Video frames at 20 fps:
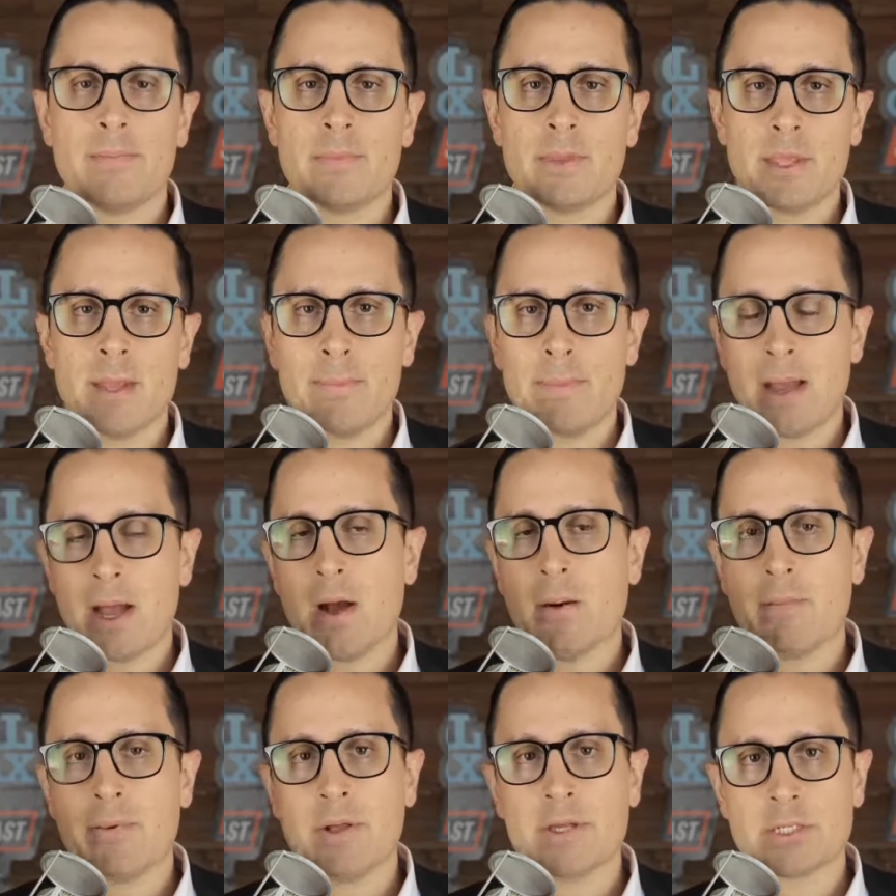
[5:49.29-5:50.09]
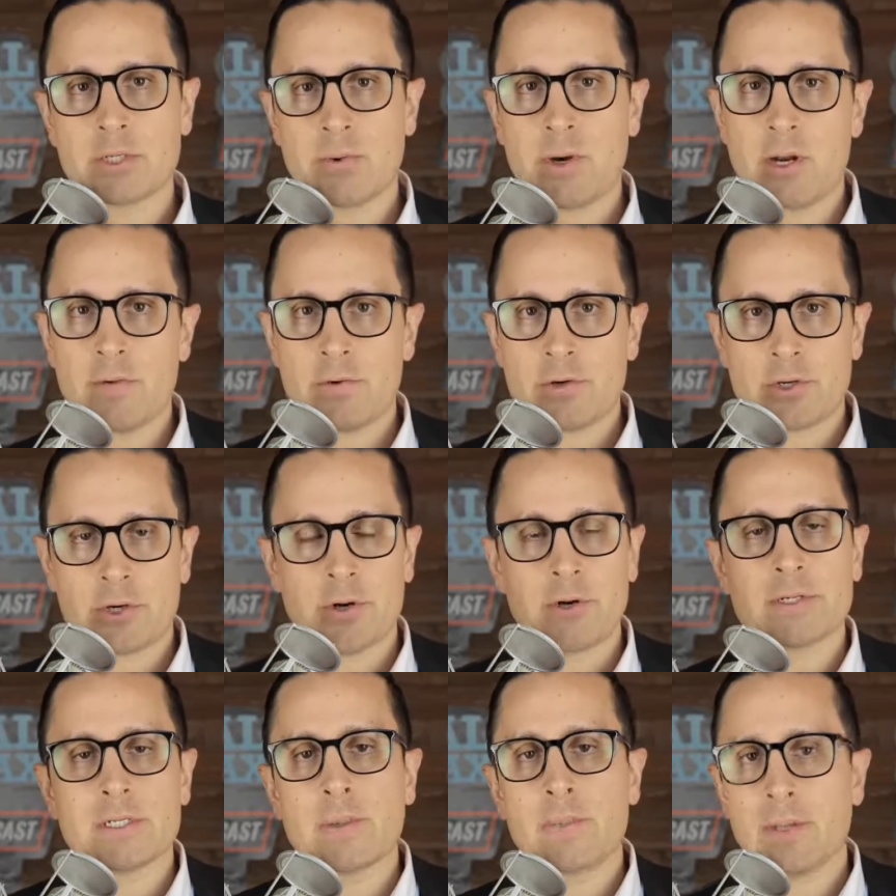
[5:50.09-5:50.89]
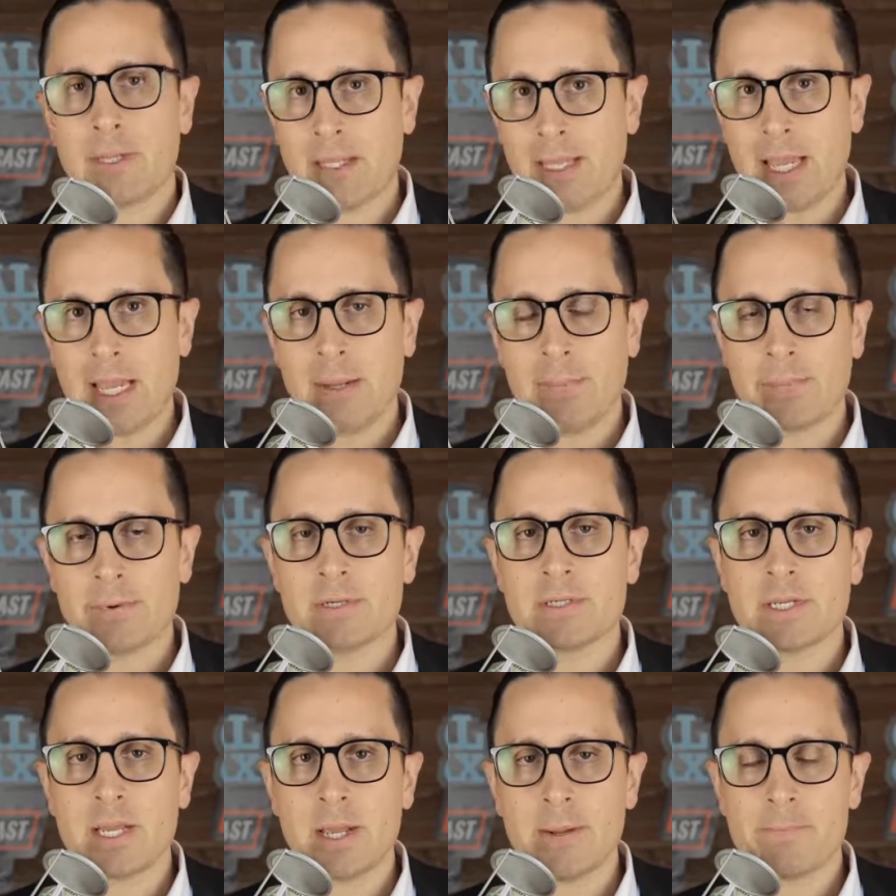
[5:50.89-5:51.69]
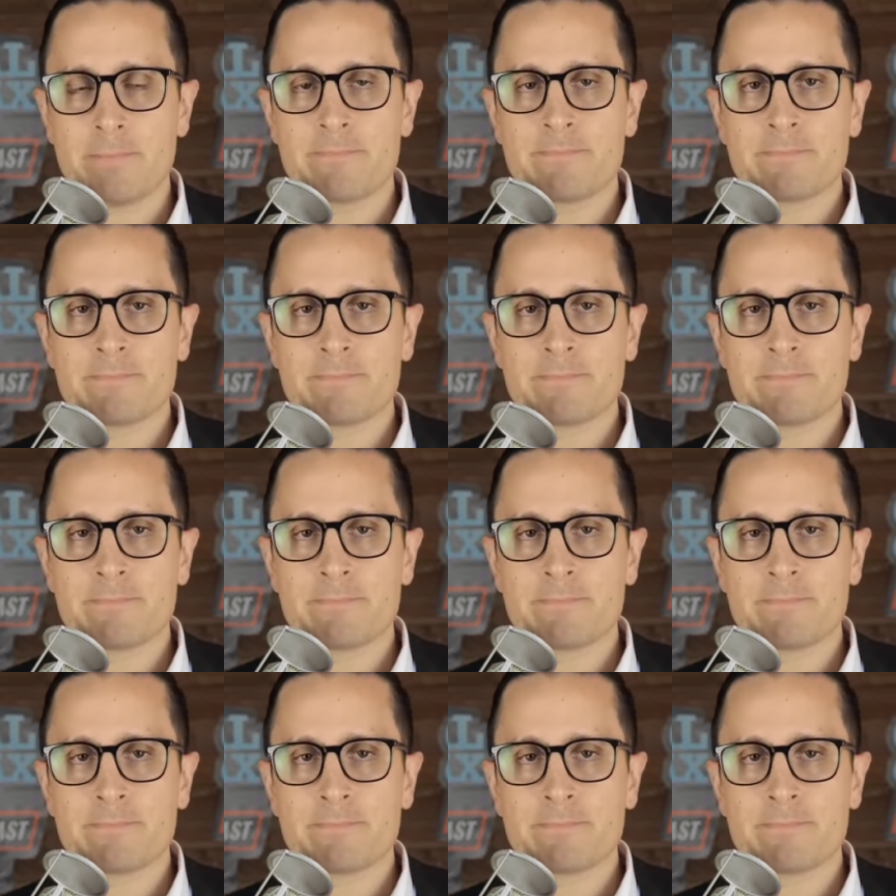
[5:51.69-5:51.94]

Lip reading: The amount plus a rate of return, typically 8%.